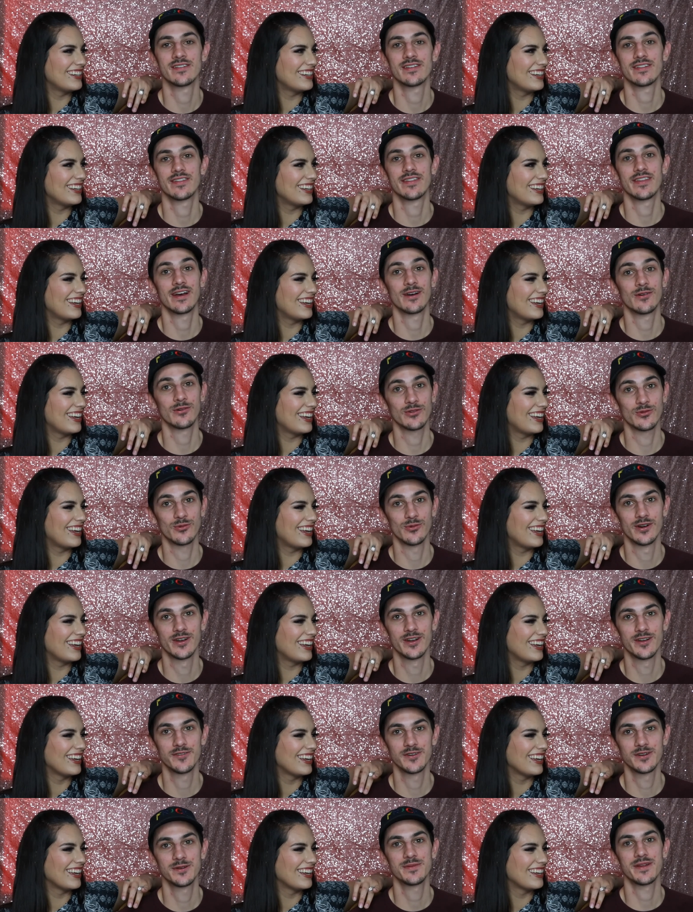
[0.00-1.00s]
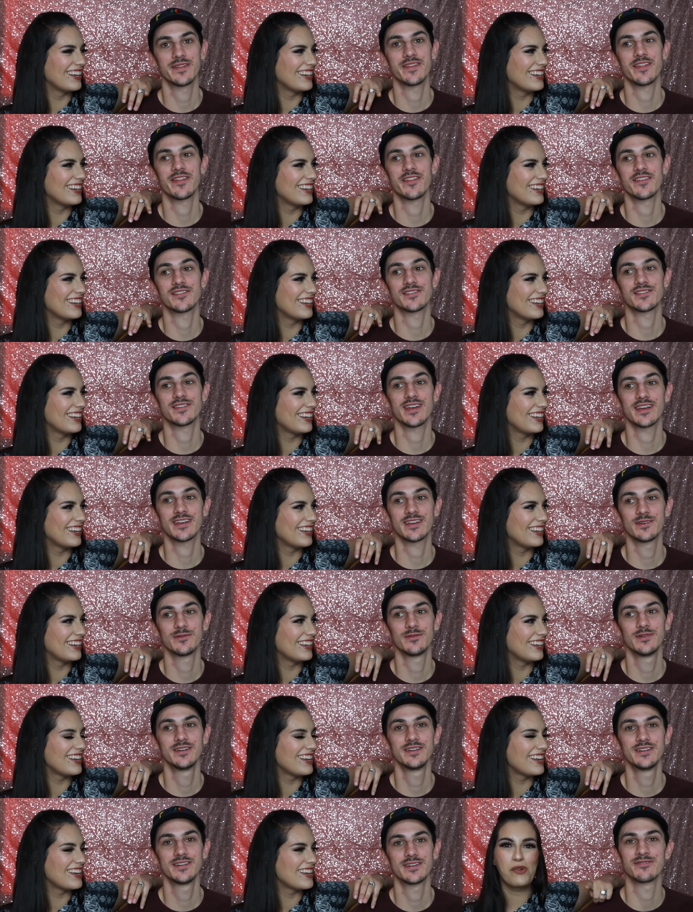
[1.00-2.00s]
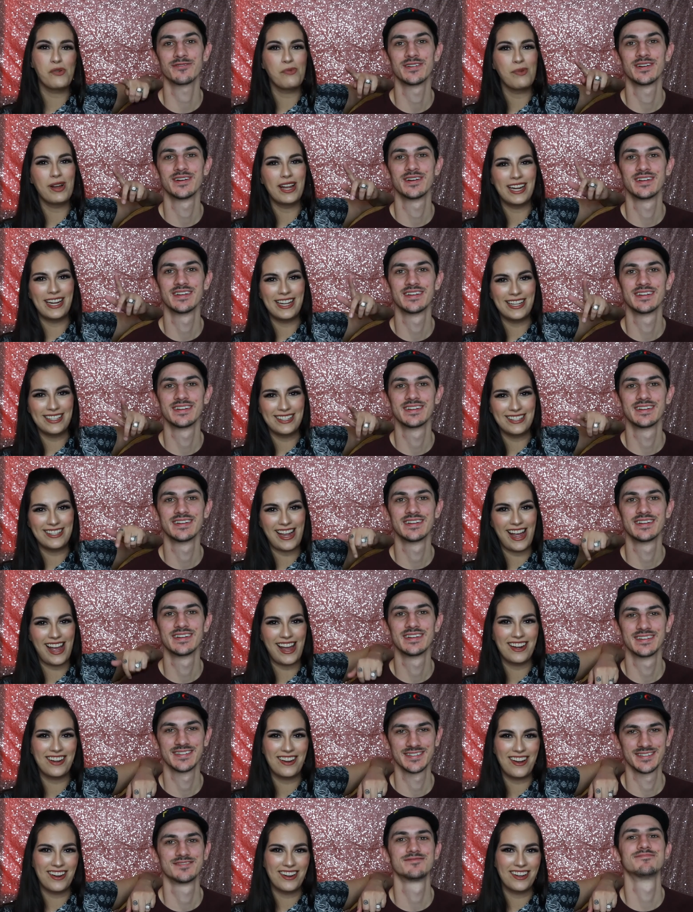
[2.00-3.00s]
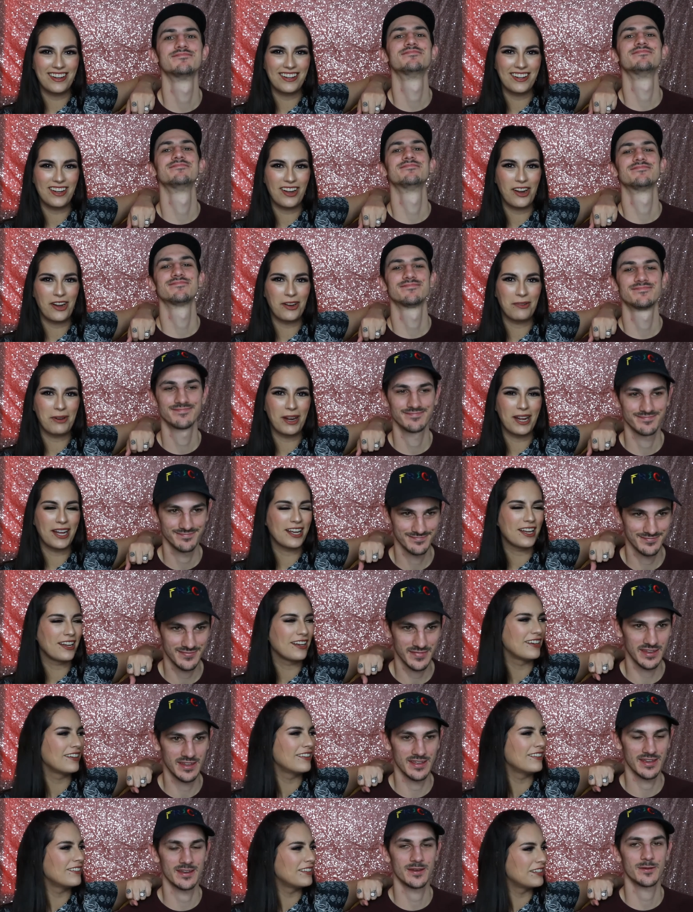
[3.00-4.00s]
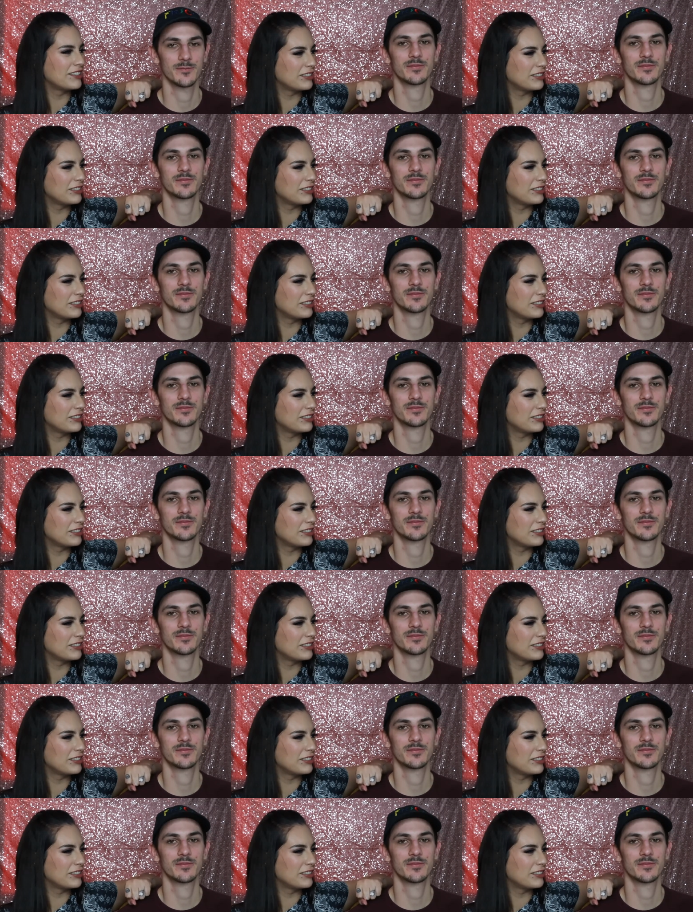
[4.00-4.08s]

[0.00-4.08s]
Speaker 1: That was one of them, and then the second one.
Speaker 2: When his dad got in a car wreck. Yep.